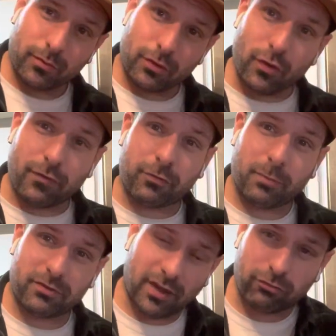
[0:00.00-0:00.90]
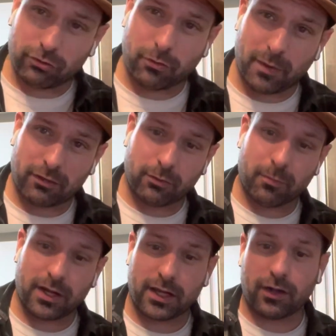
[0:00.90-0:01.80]
You have some potential to make some
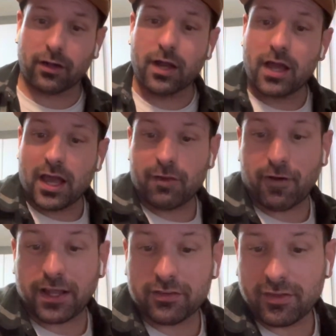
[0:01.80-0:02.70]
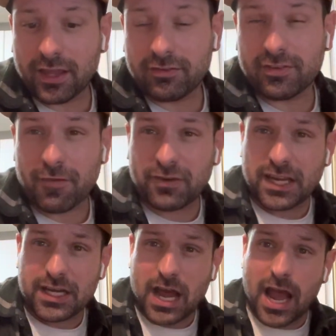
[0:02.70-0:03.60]
money here. If I can take
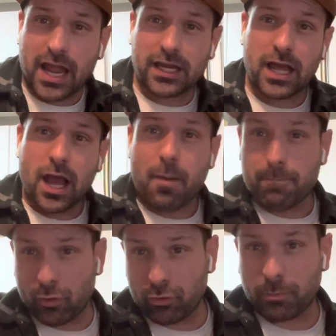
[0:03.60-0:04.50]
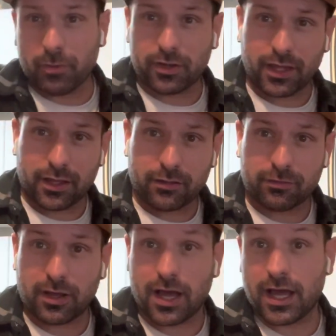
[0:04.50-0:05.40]
79 booth
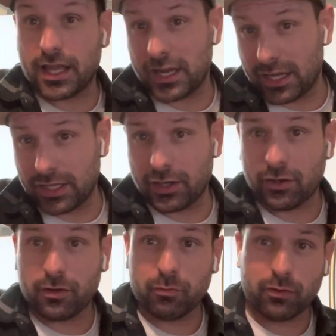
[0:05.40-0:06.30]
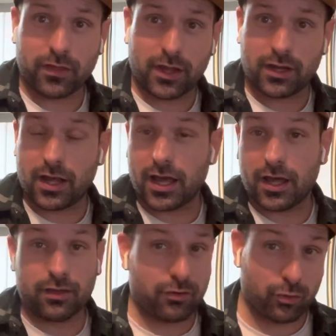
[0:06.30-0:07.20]
bookings in a year, well then
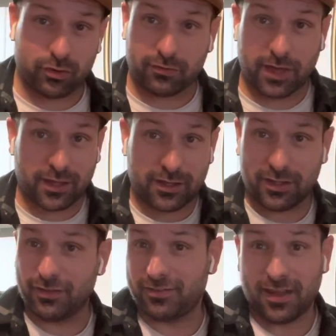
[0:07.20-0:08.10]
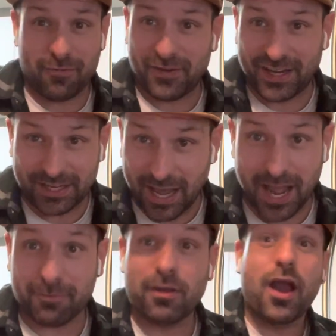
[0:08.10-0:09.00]
you can take
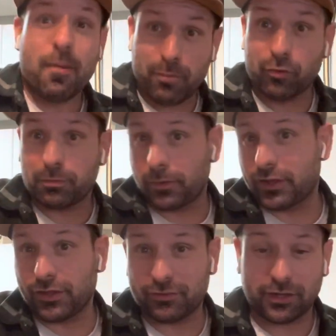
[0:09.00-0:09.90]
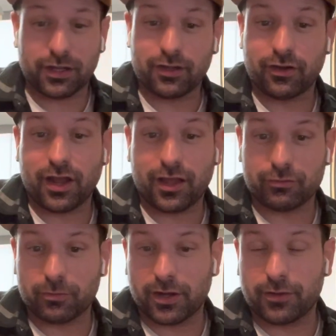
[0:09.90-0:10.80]
79 booth bookings in a year
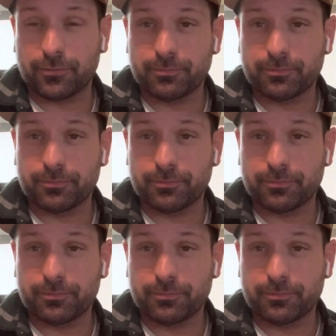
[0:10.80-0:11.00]
as well.